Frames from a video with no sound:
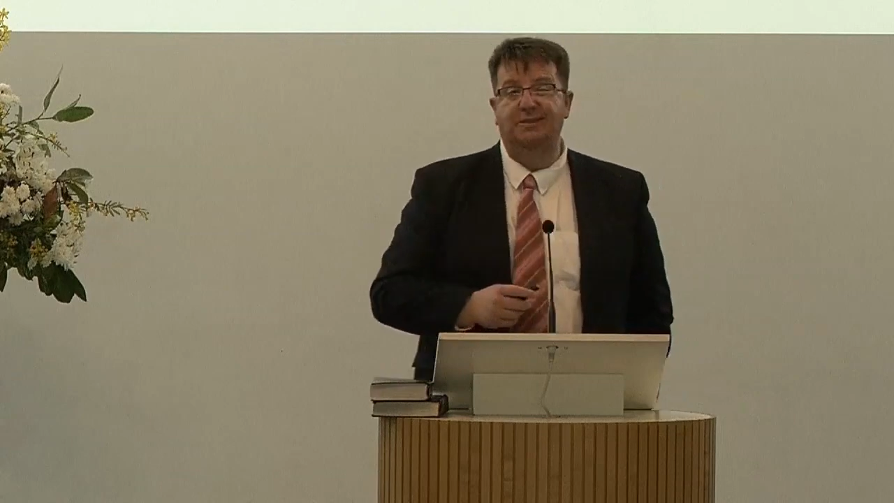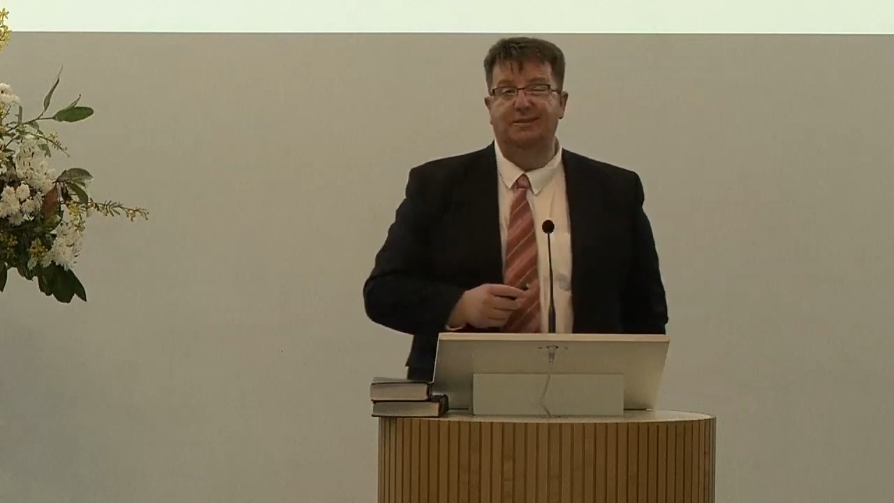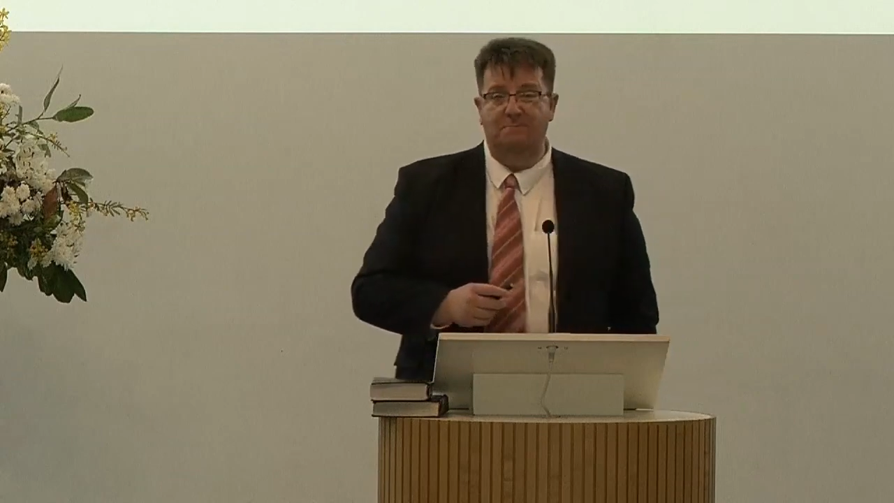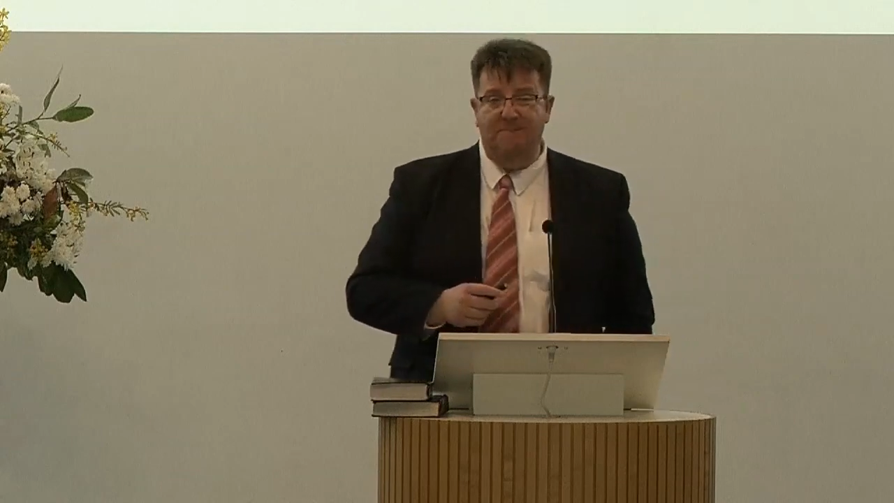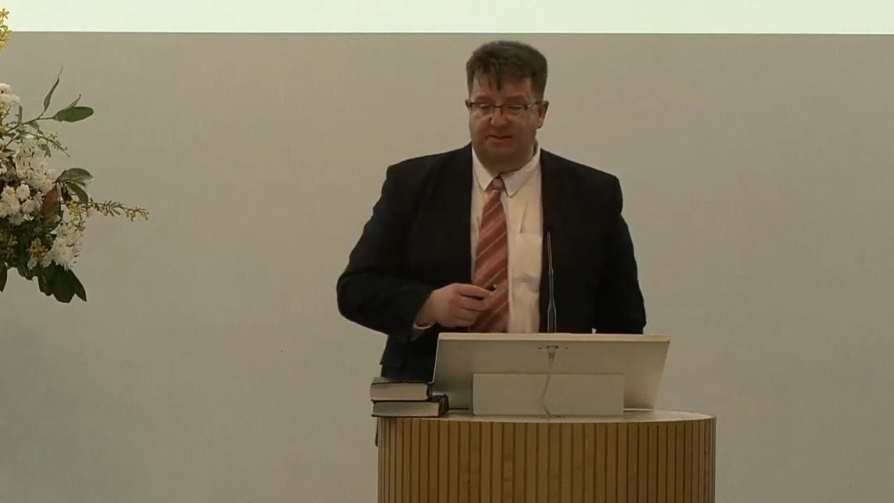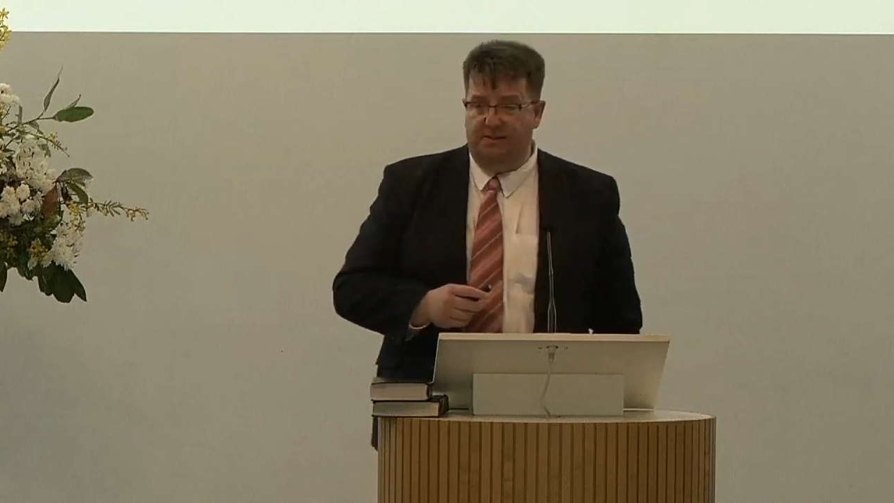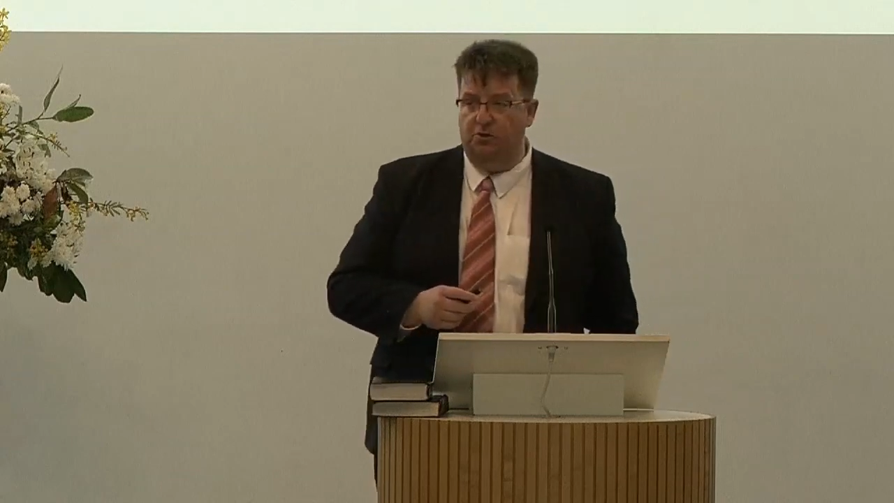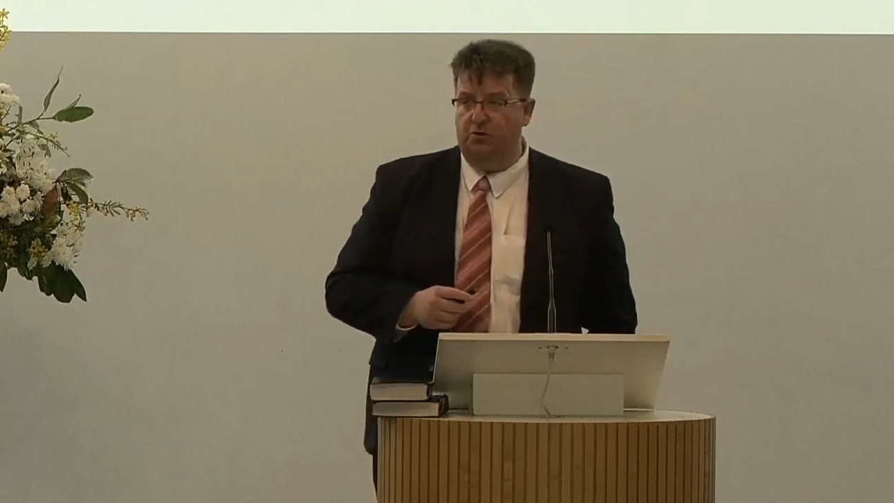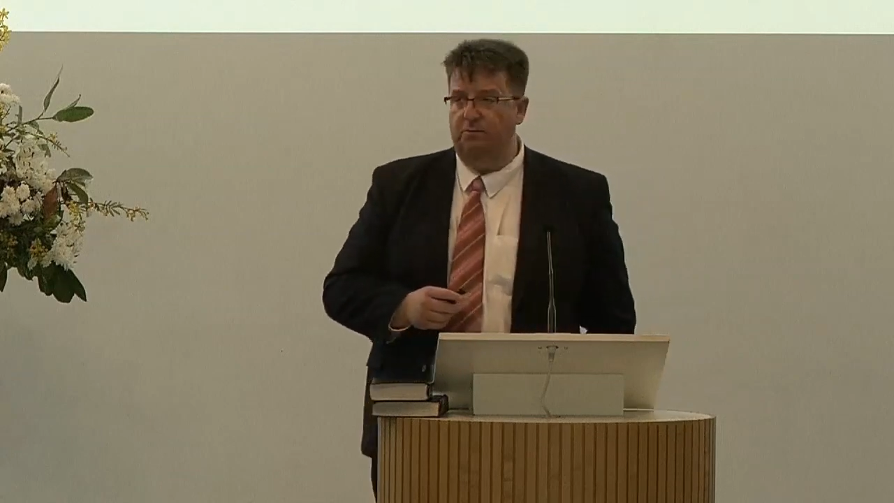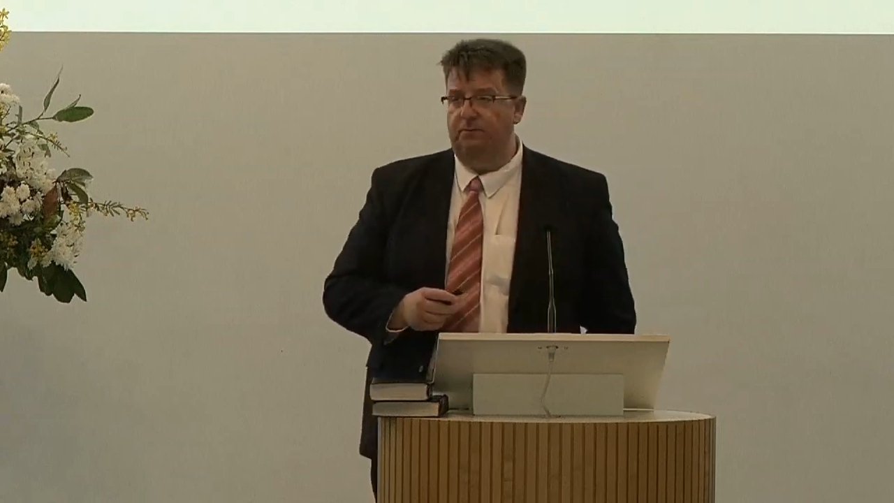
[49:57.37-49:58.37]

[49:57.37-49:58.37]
The Message,